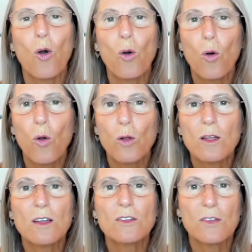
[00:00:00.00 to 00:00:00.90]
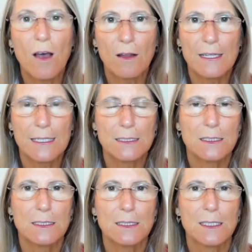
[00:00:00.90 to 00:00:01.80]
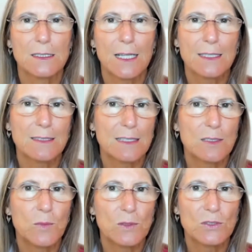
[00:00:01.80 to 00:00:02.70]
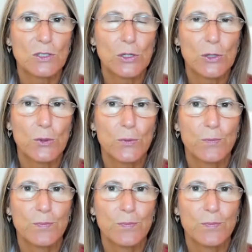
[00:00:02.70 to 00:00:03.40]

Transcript: all knowledge is accessible to you.